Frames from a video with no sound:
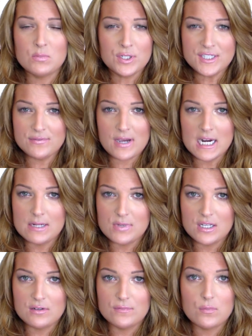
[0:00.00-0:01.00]

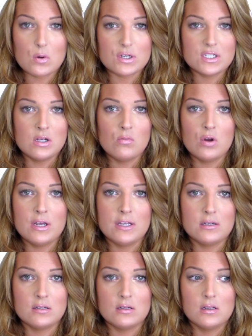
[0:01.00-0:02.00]
multivitamin for
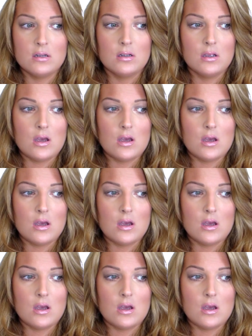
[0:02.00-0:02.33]
someone